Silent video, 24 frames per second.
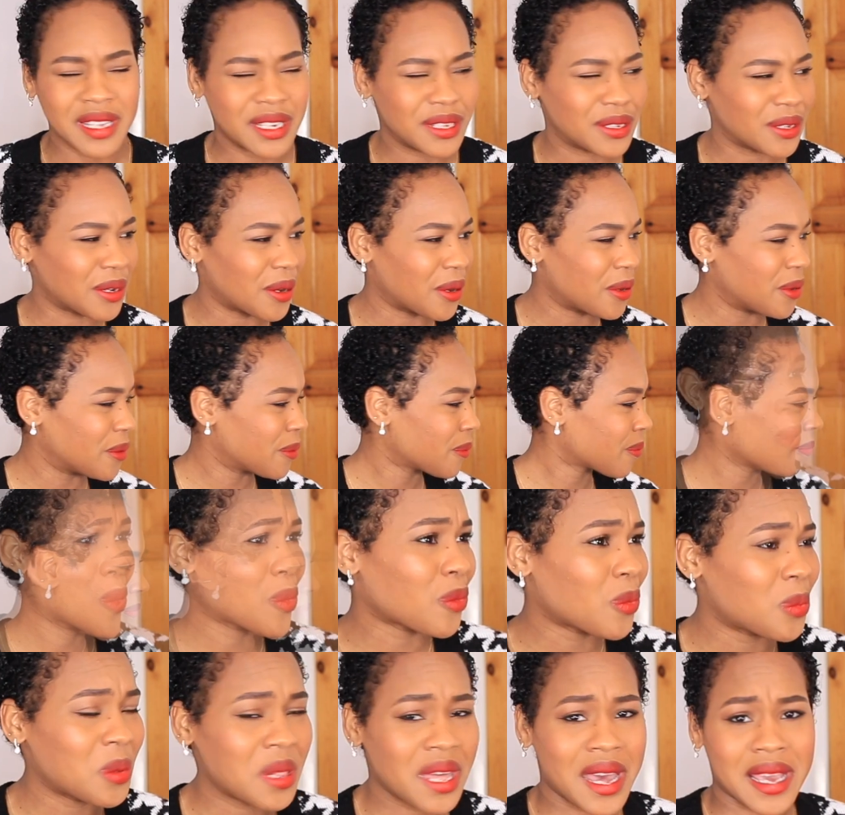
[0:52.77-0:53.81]
So
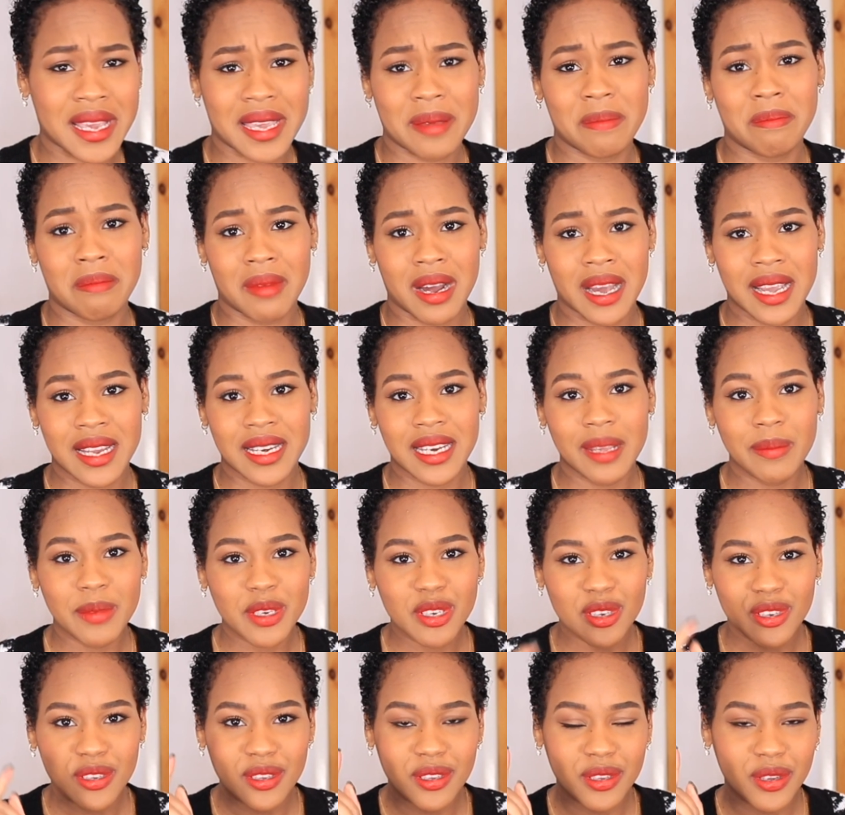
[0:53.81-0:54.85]
with that in mind, let me
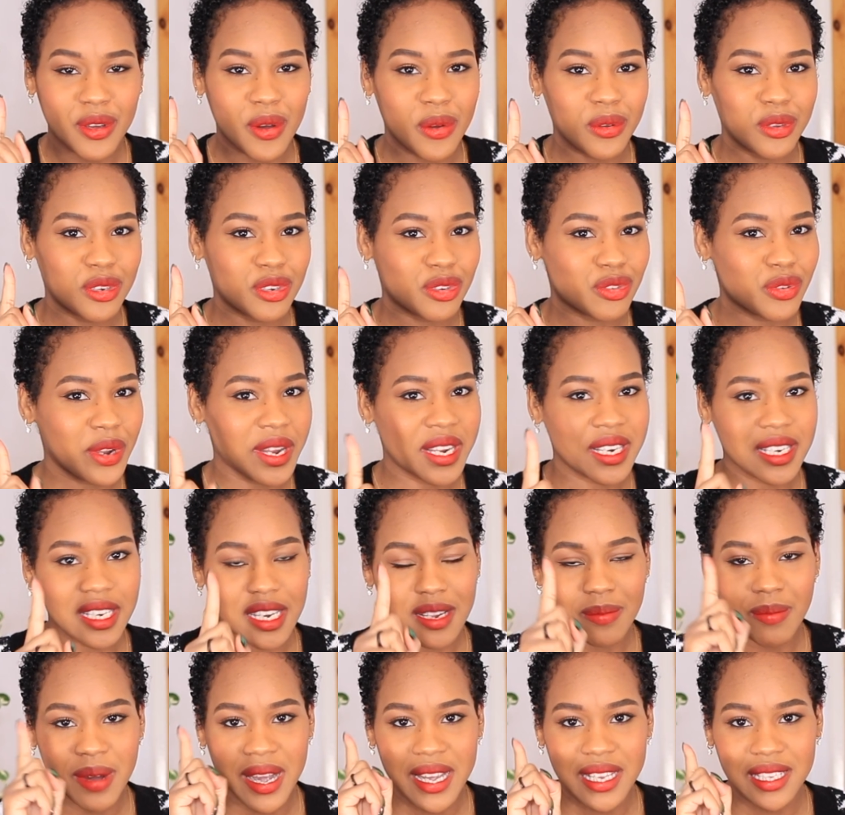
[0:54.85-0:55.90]
just go straight
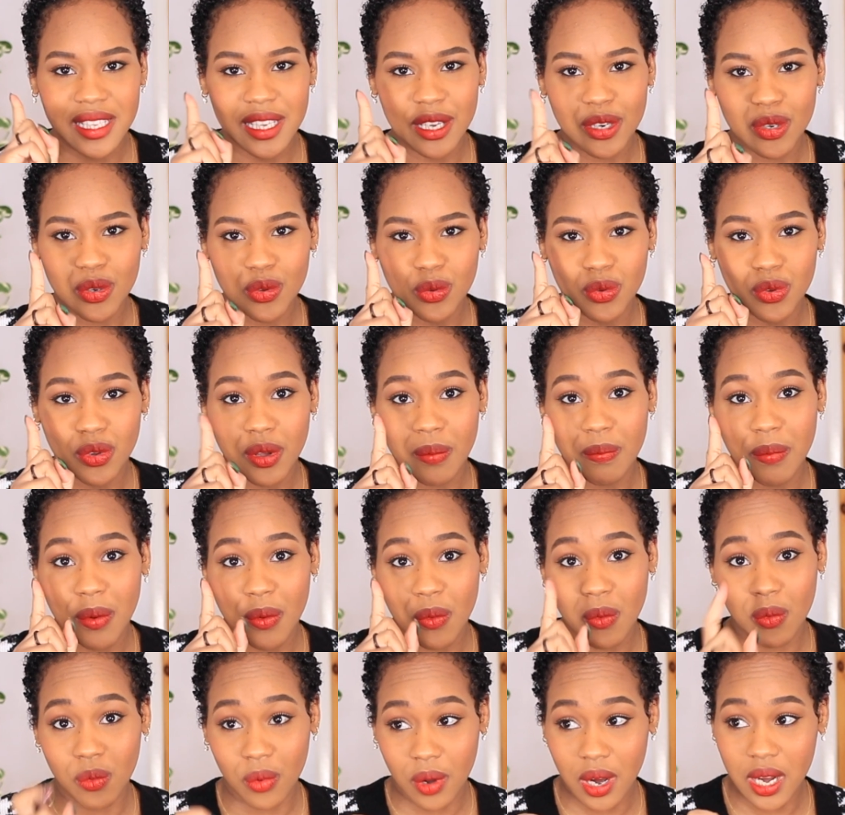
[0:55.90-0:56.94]
into my essential number
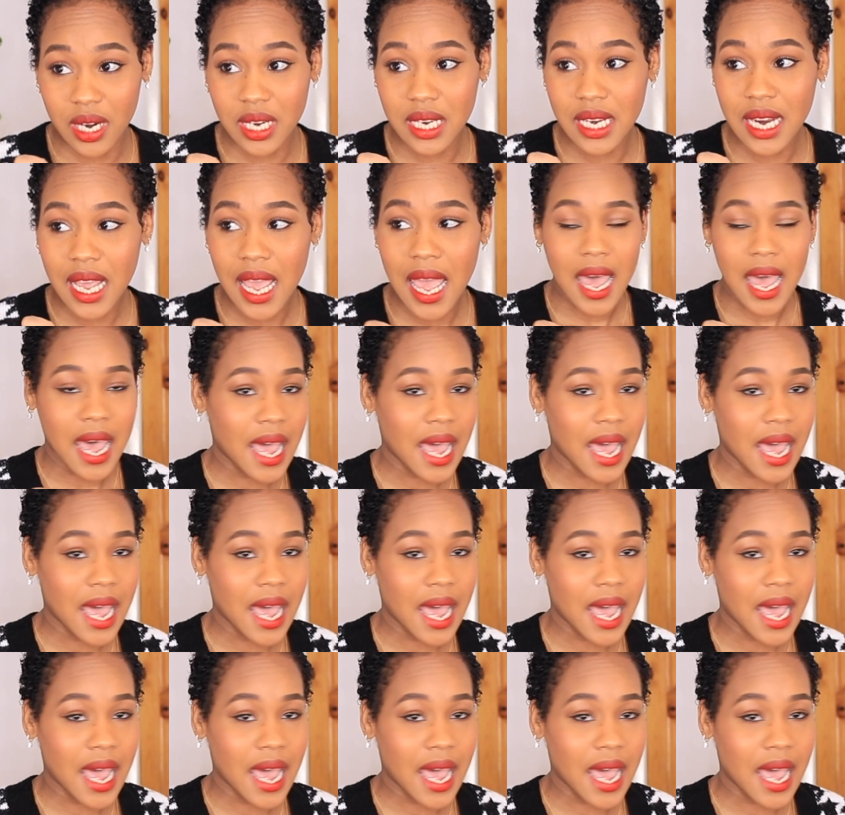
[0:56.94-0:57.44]
one,